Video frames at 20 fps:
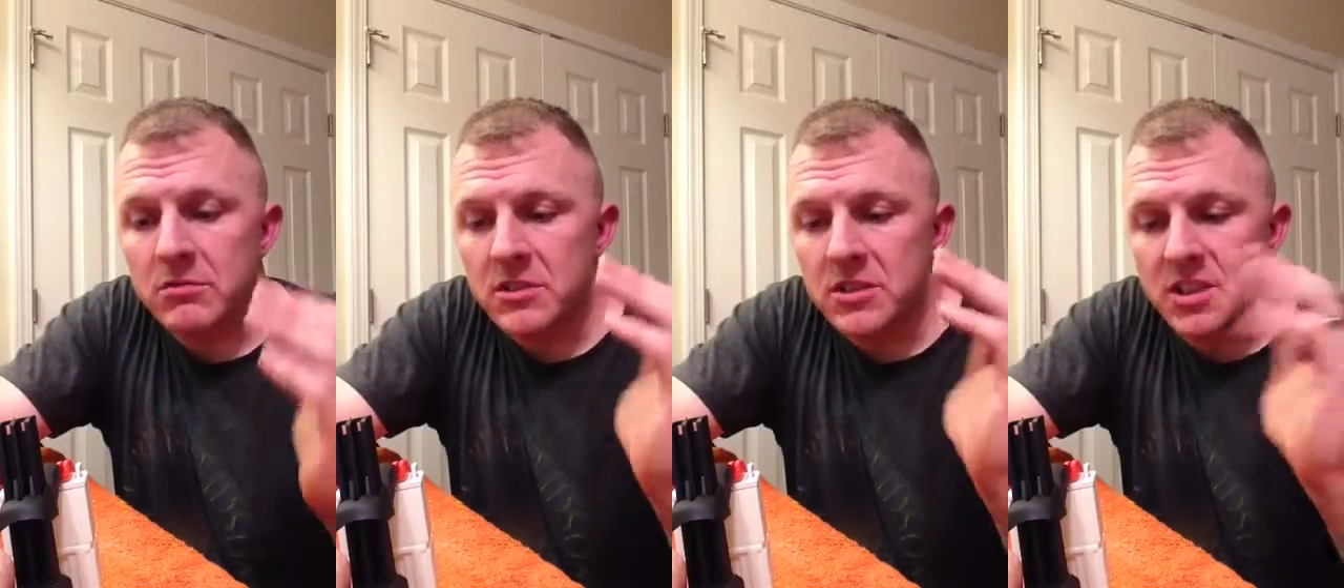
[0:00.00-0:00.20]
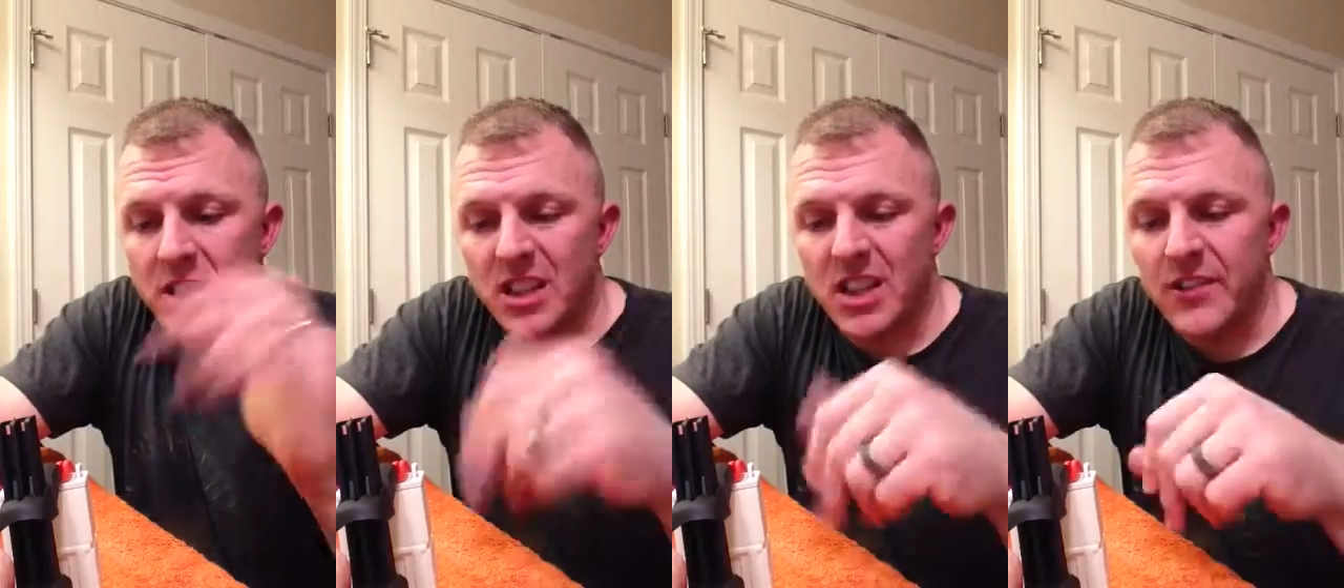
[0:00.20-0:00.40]

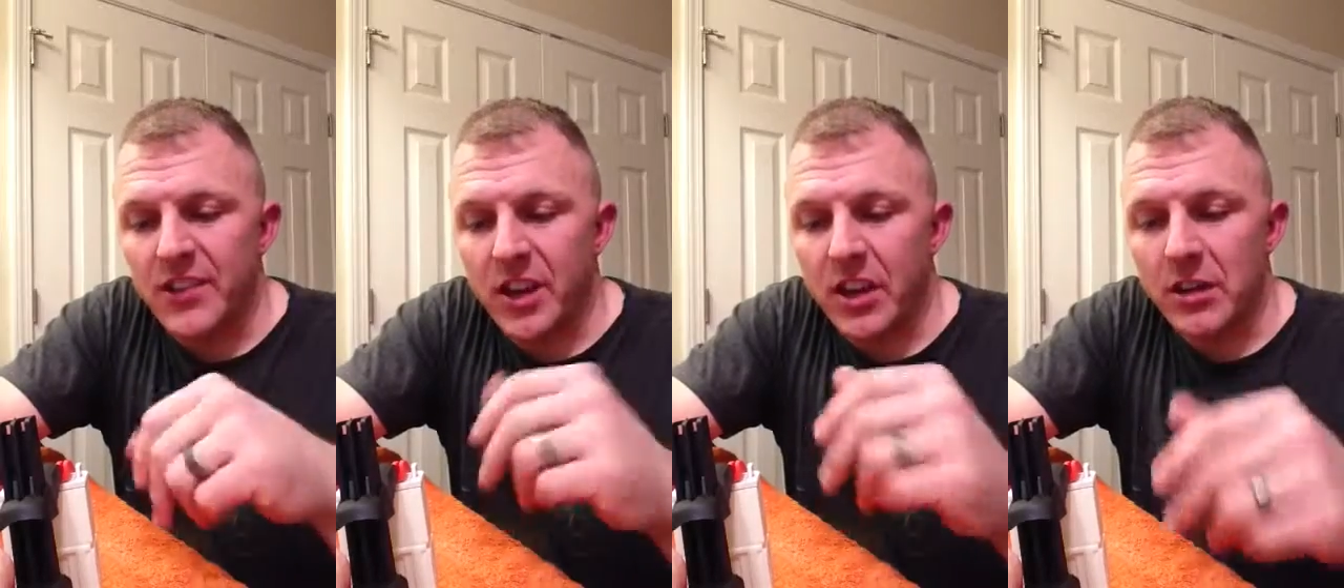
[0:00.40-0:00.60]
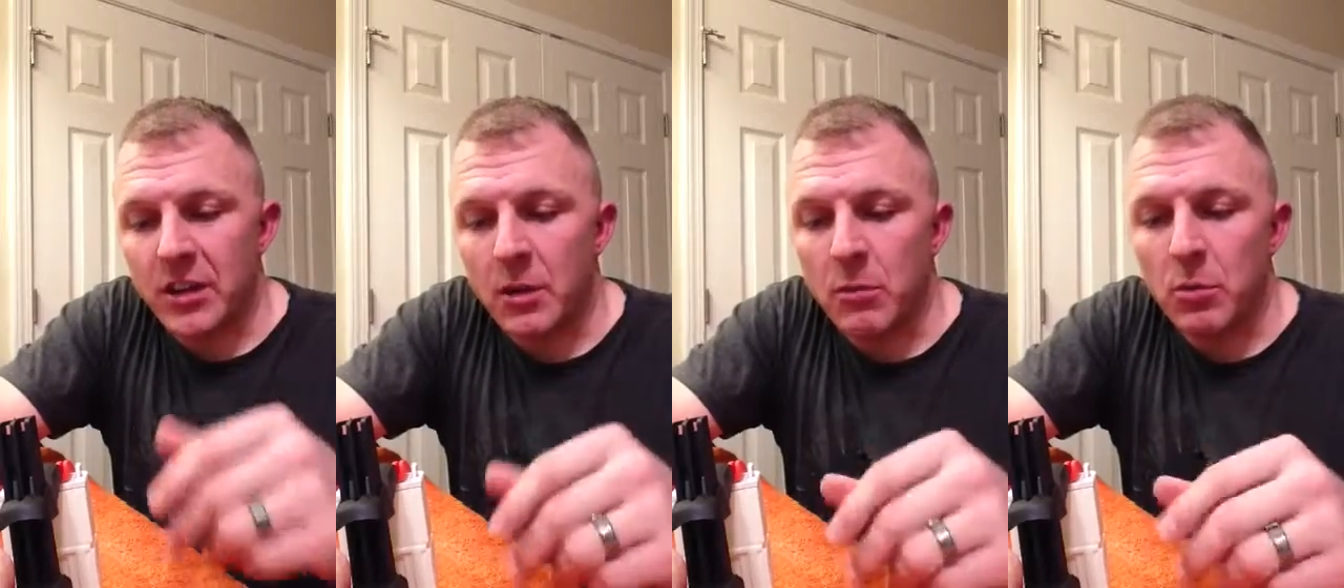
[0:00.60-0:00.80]

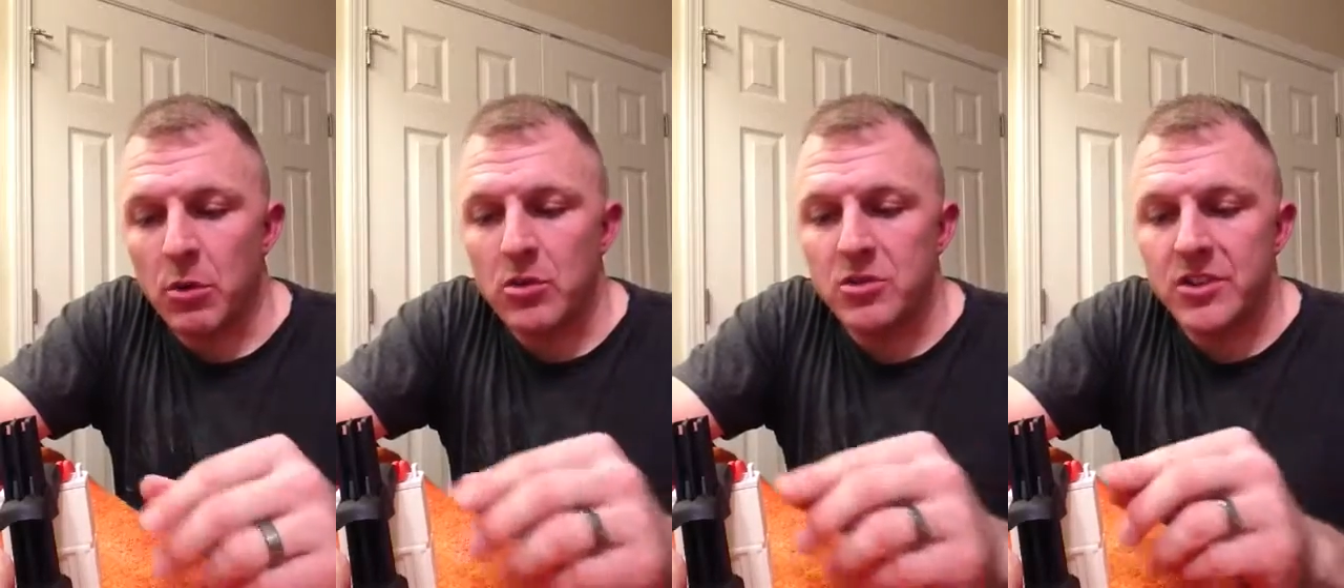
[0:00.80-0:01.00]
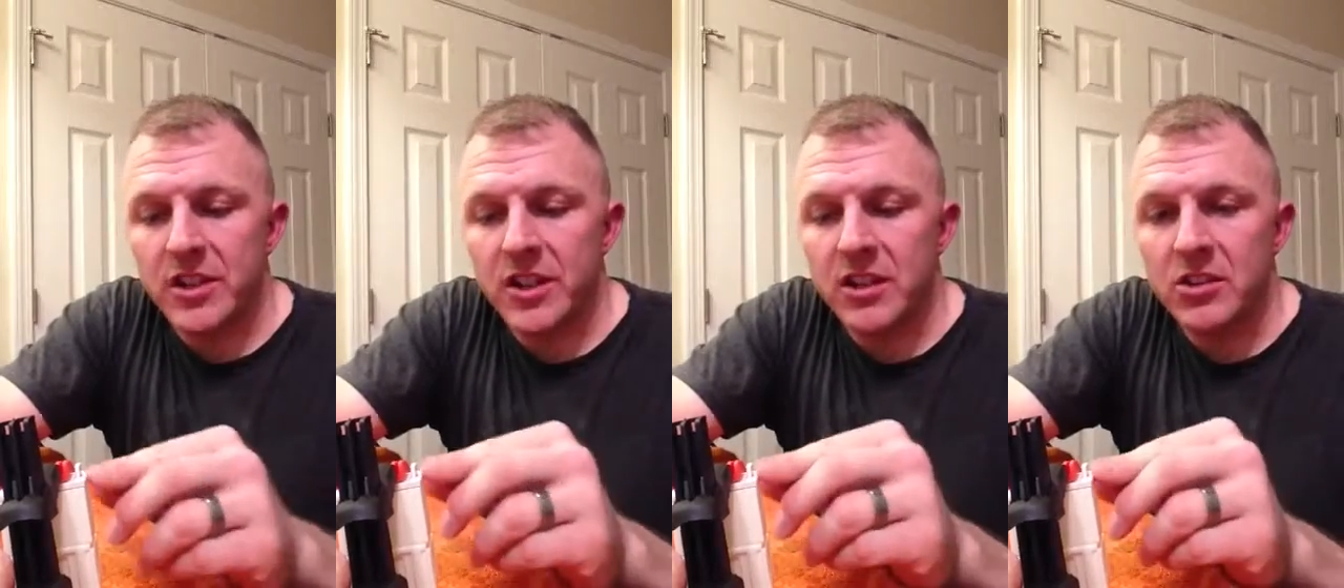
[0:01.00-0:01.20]
significant
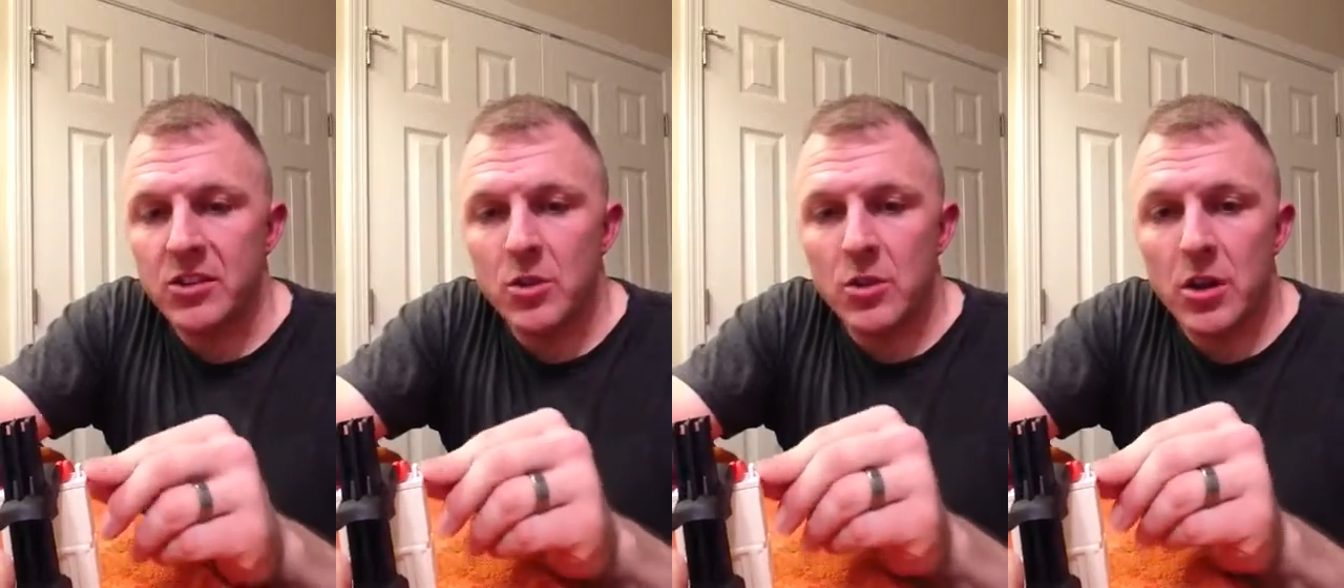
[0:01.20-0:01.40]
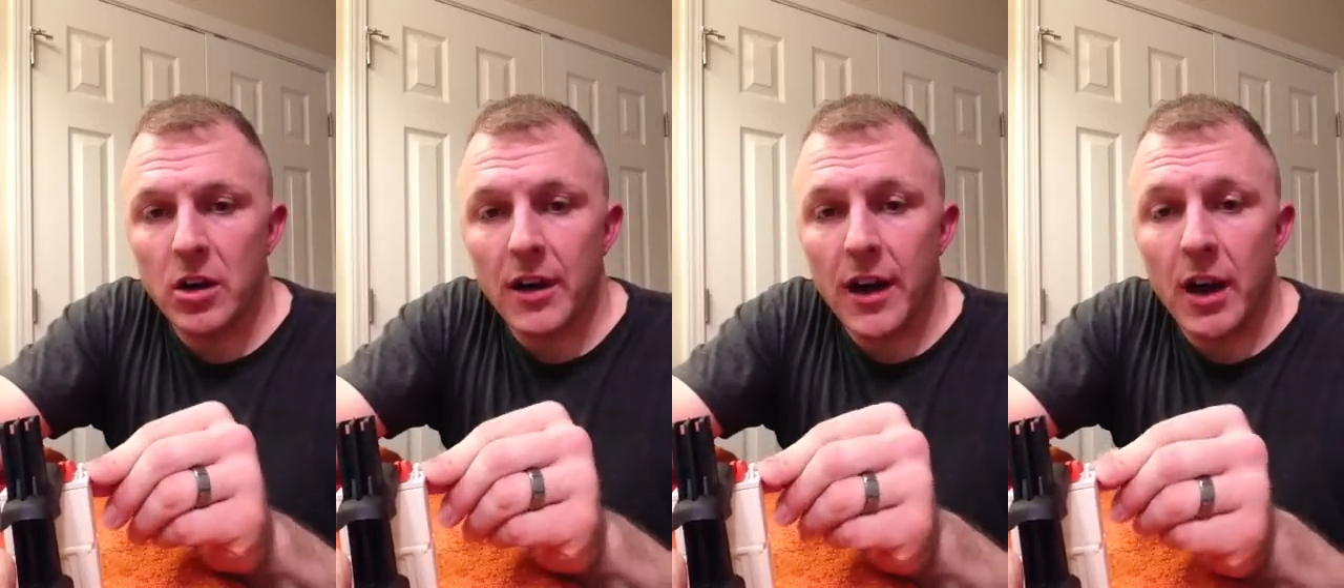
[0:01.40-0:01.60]
numbers
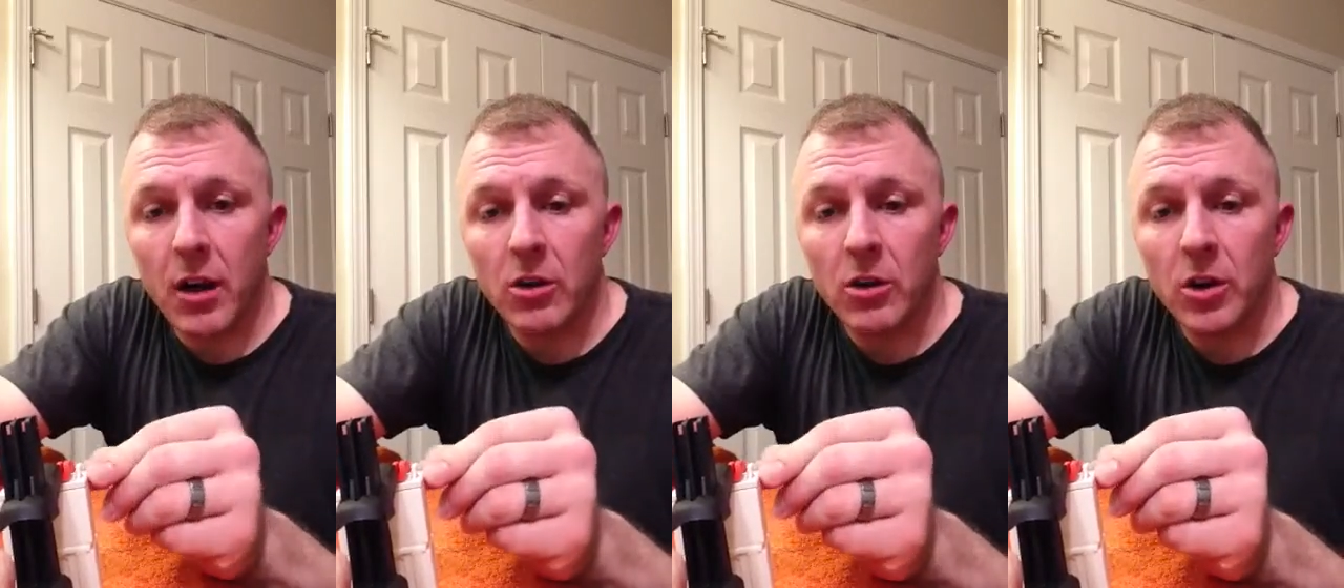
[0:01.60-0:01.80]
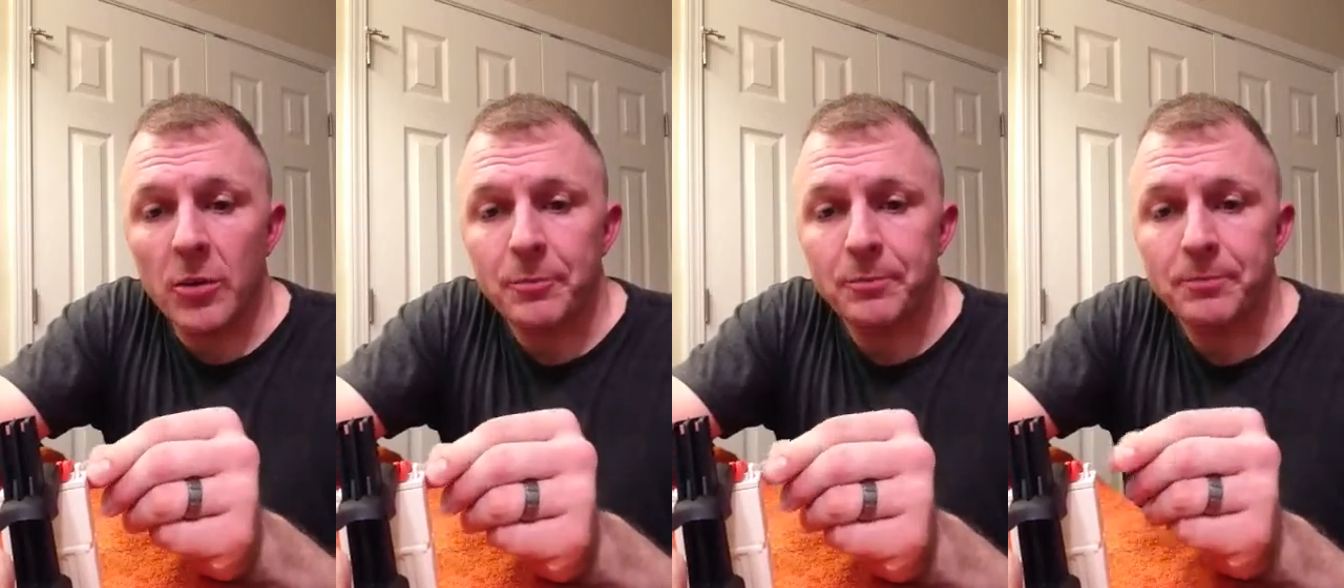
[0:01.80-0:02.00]
into their
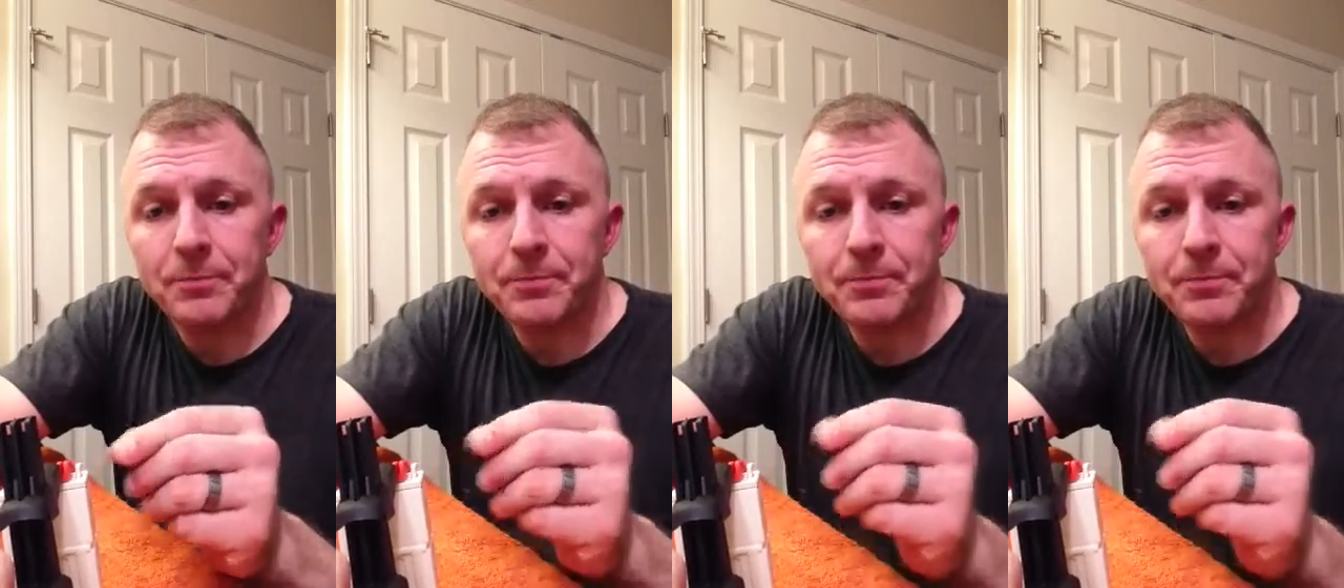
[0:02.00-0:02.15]
counter,